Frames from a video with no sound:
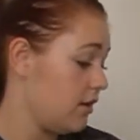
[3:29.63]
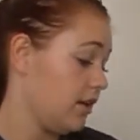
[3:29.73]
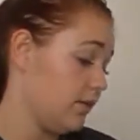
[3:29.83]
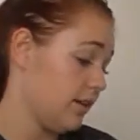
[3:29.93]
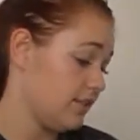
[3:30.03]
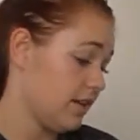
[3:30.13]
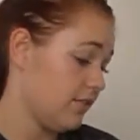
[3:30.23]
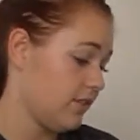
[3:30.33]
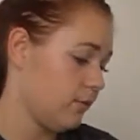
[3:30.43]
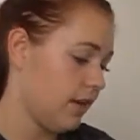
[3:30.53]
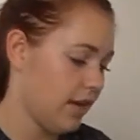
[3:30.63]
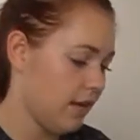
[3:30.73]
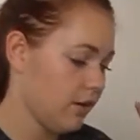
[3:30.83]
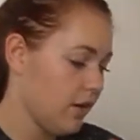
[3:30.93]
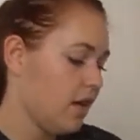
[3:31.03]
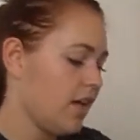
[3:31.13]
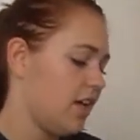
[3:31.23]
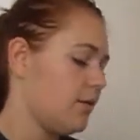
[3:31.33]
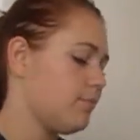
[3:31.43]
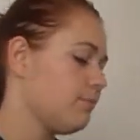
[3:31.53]
Anyways, definitely white out.
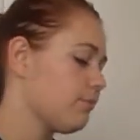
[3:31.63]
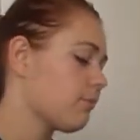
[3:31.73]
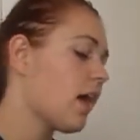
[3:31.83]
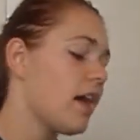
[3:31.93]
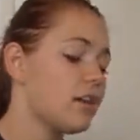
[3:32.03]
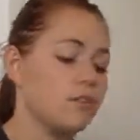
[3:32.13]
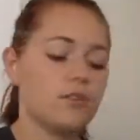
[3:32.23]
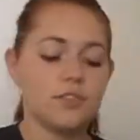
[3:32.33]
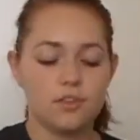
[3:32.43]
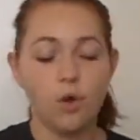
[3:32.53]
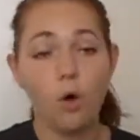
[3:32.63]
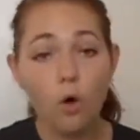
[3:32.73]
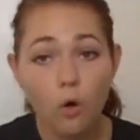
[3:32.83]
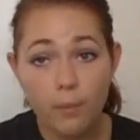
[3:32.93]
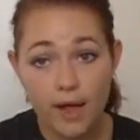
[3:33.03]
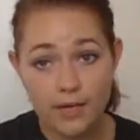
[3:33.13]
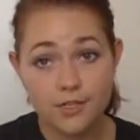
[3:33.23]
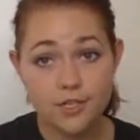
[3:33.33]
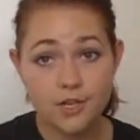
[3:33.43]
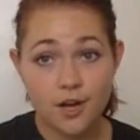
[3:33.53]
I don't use this a whole
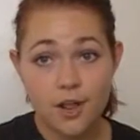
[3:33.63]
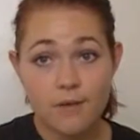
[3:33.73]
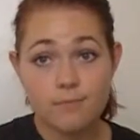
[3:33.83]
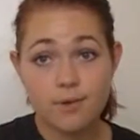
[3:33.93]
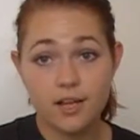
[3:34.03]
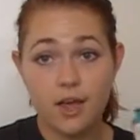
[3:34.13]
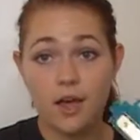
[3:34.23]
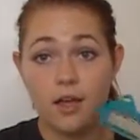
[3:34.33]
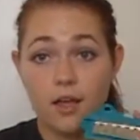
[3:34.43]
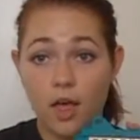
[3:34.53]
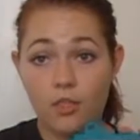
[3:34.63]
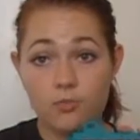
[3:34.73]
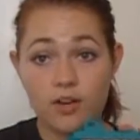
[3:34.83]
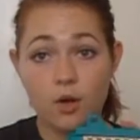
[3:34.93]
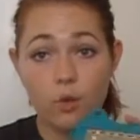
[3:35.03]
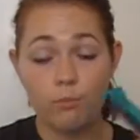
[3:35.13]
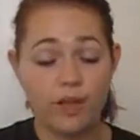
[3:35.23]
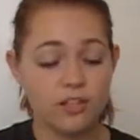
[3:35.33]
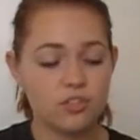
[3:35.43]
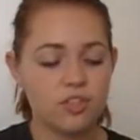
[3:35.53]
bunch, but a 3-hole punch.